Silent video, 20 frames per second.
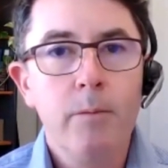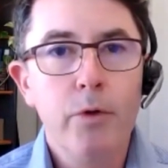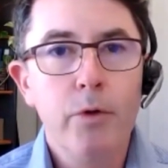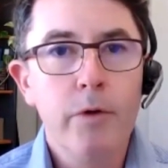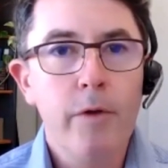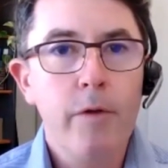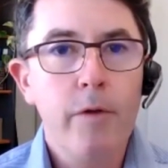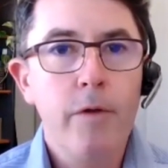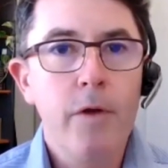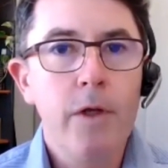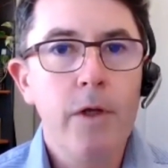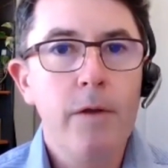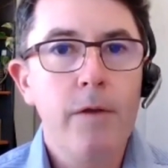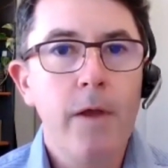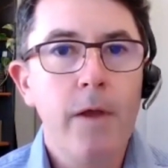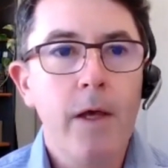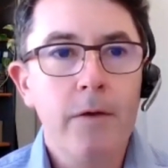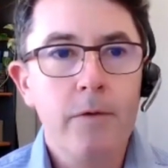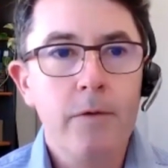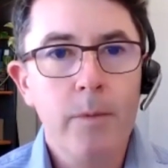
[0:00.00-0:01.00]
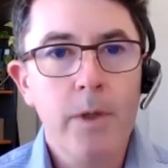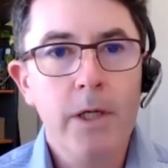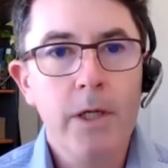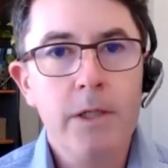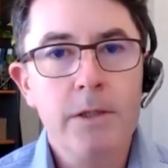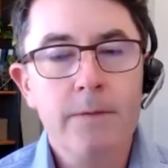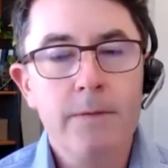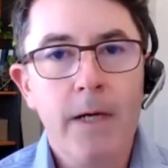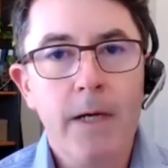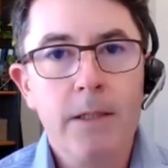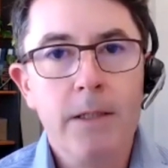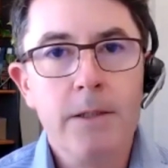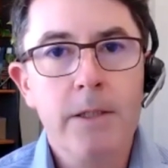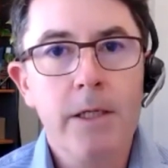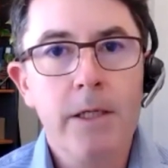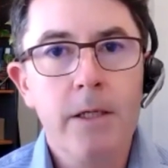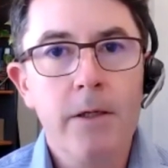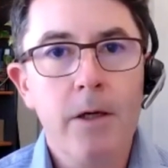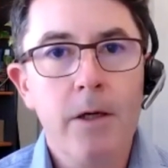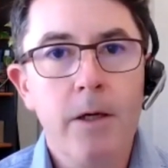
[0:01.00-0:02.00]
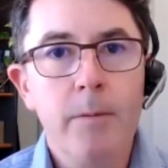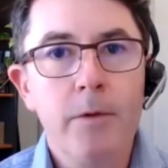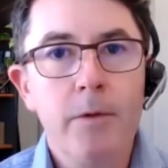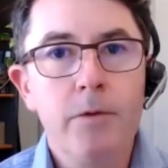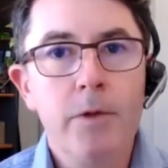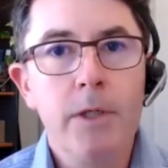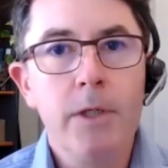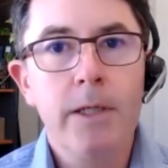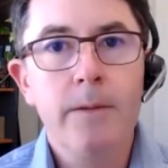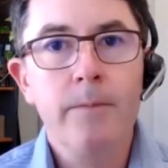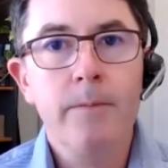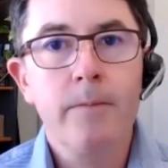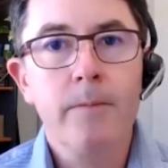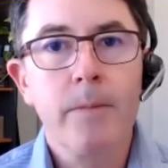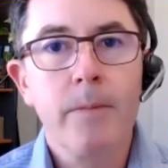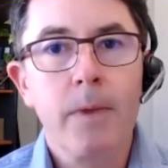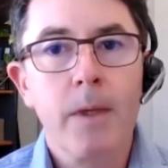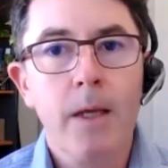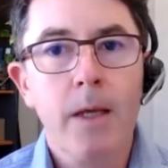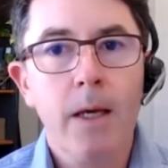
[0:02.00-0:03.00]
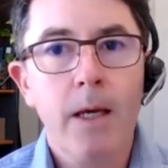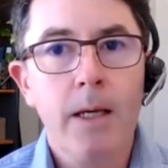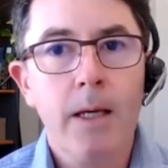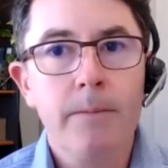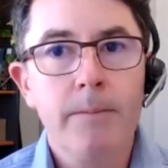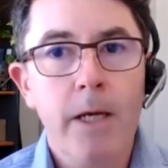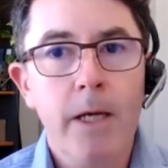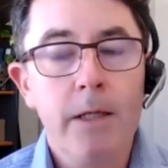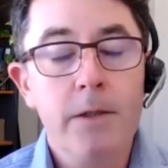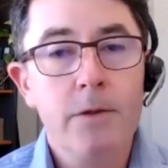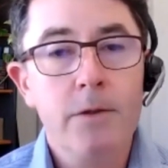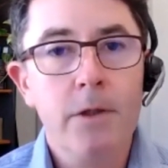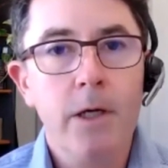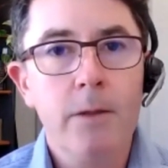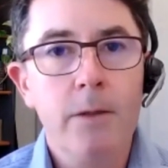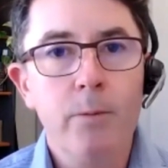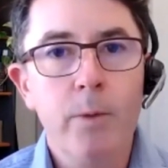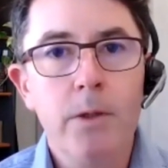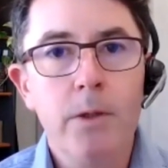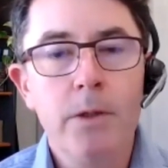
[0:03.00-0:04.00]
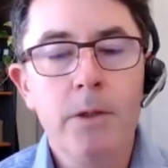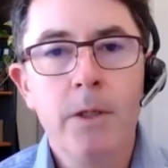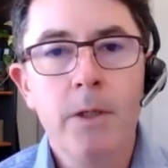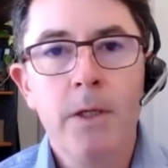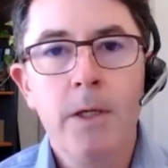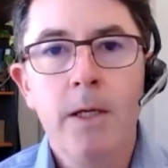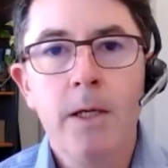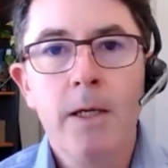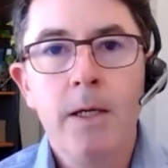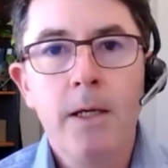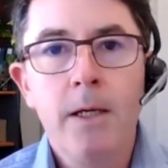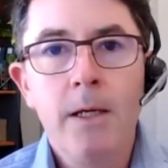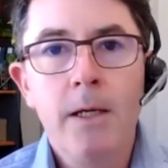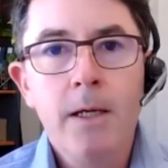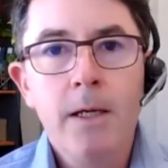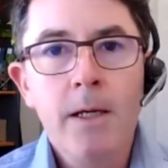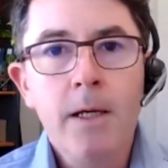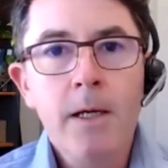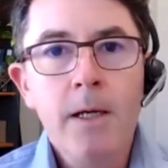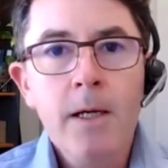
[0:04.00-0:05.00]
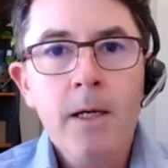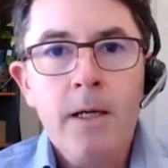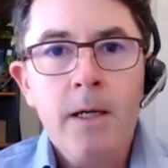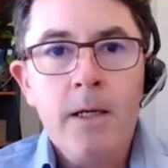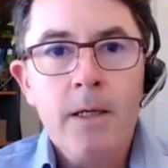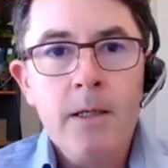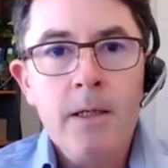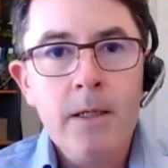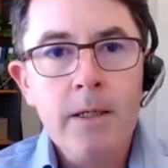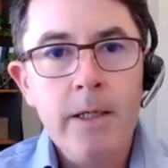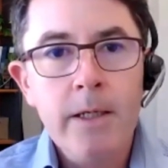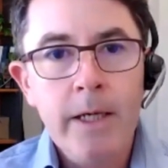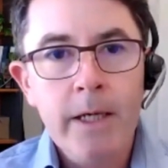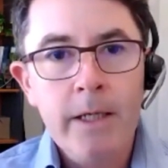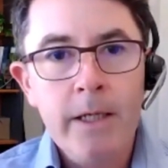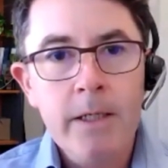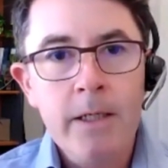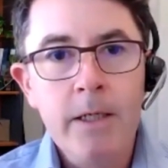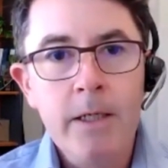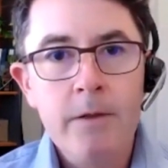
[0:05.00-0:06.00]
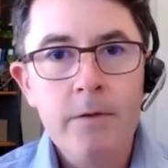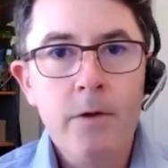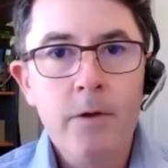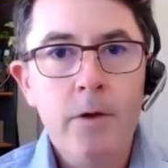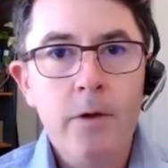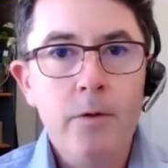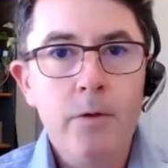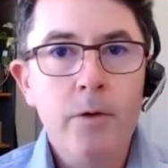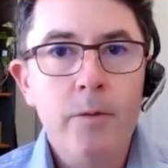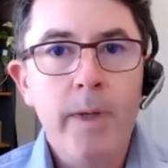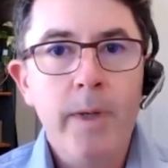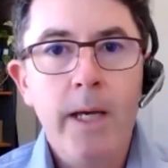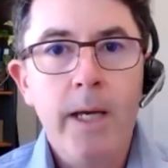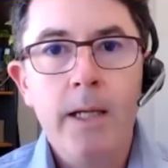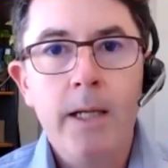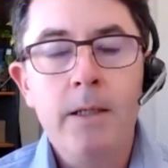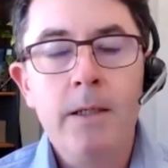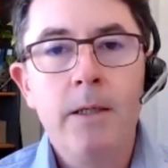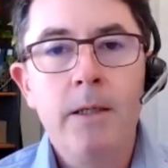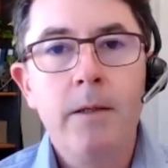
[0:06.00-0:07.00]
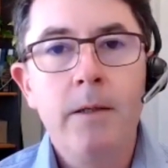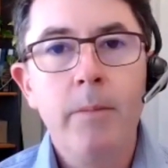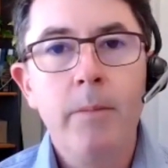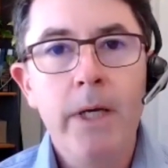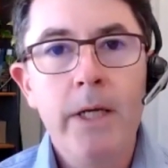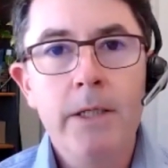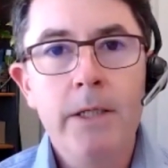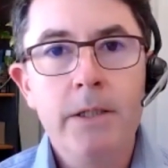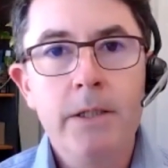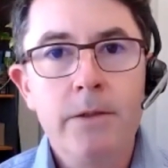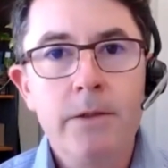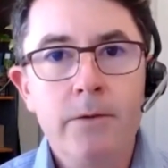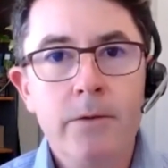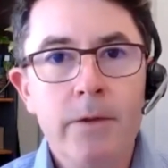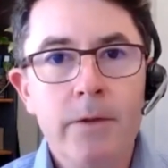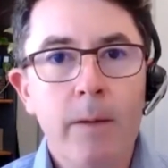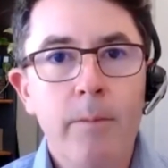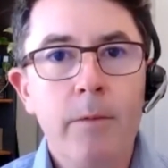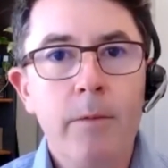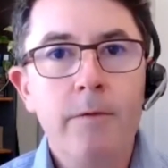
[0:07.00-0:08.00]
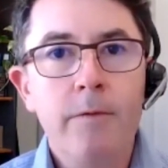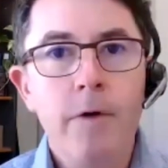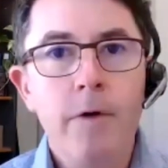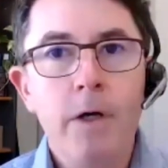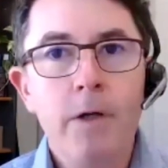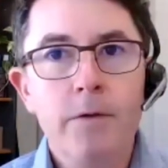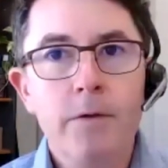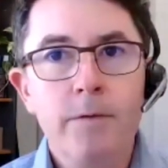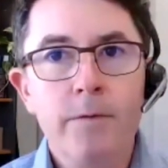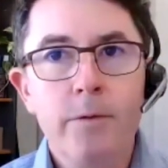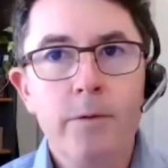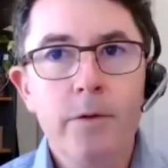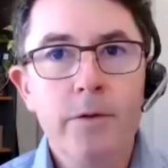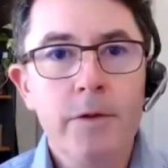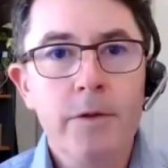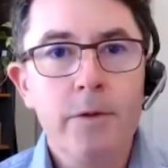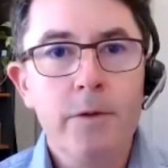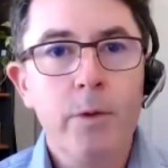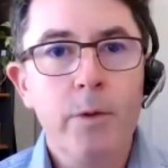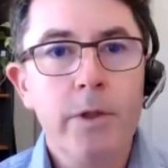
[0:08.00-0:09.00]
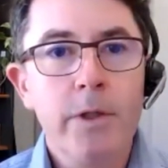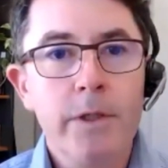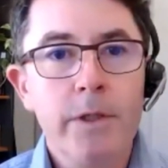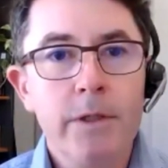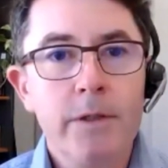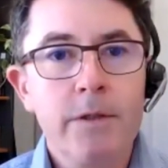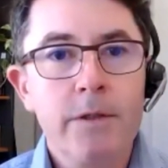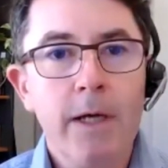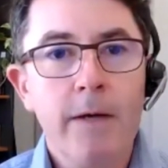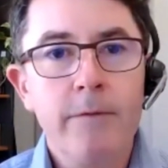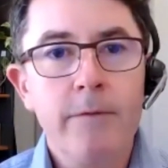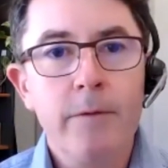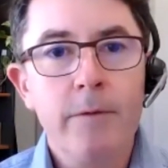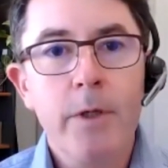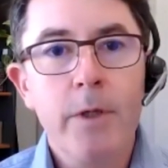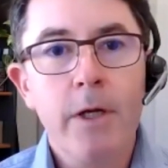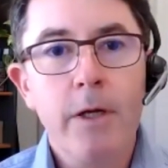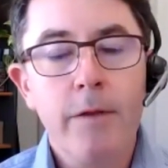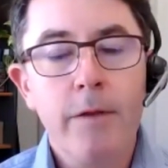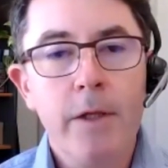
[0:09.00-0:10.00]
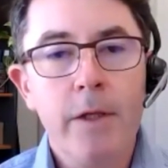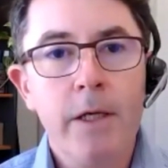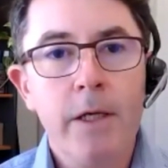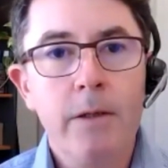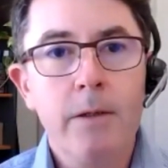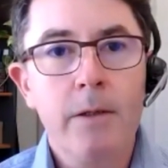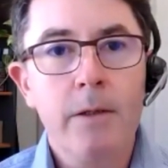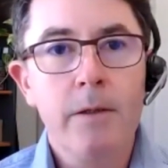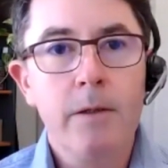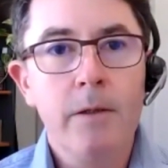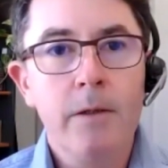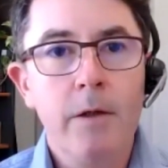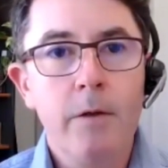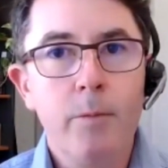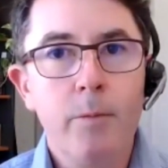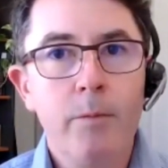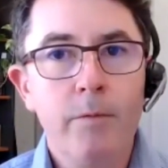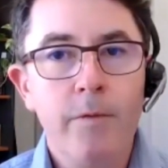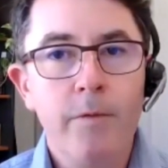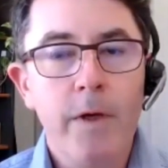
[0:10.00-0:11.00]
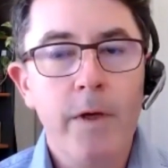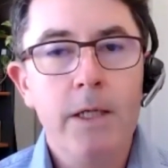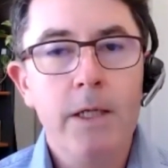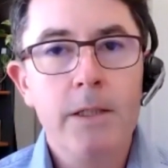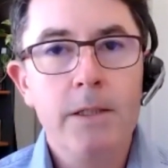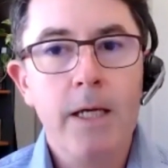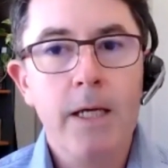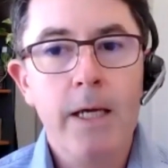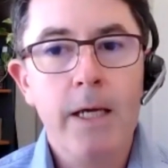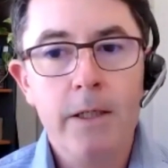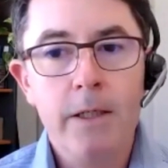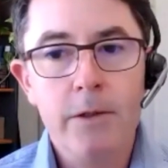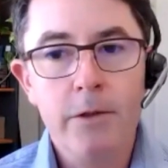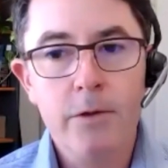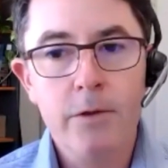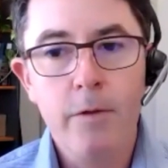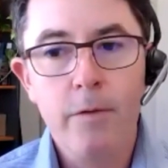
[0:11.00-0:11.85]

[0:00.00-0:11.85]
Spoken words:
more than 30,000 metres of RC and diamond drilling at Sidewell. And it's not all about metres or number of holes, of course, it's what you discover. But I think it's fair to say that